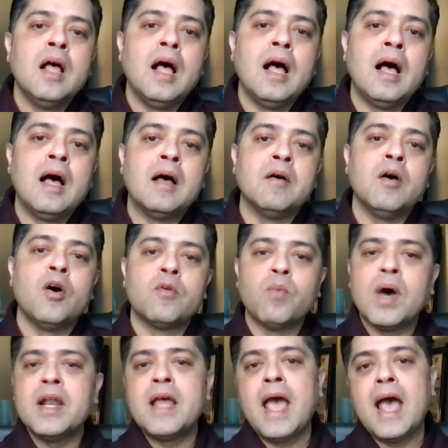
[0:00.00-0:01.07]
uh, on
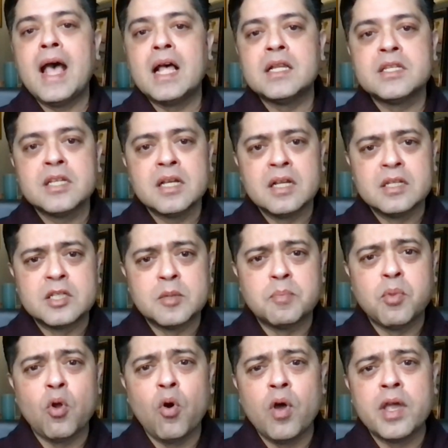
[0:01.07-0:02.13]
one hand
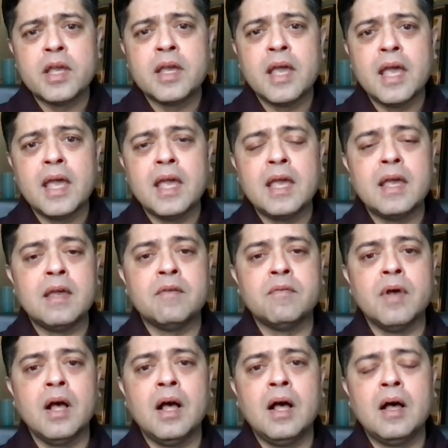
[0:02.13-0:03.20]
deploying a
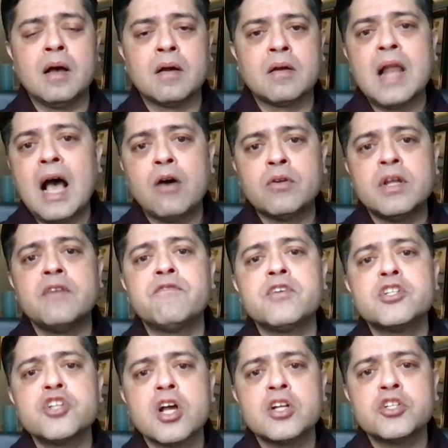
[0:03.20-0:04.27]
uh, cloud
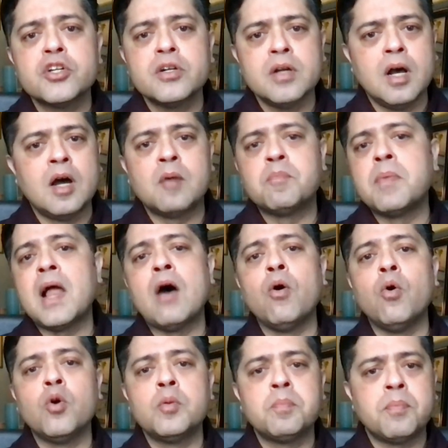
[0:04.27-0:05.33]
infrastructure, our
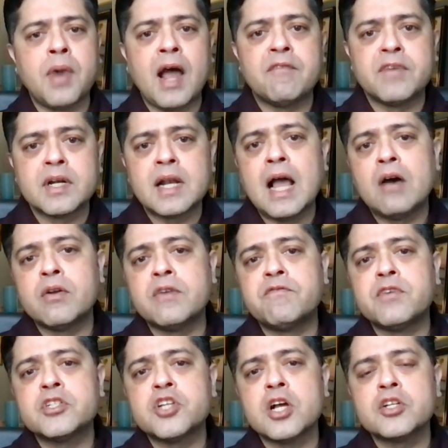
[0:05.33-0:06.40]
own private cloud
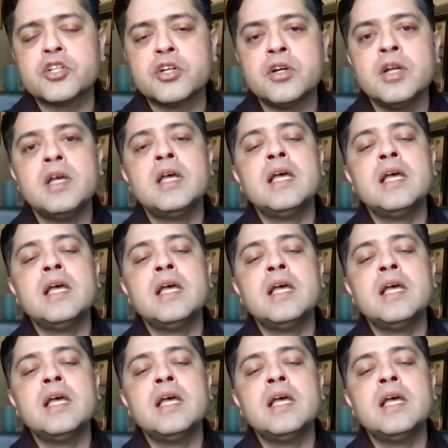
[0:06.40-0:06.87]
infrastructure,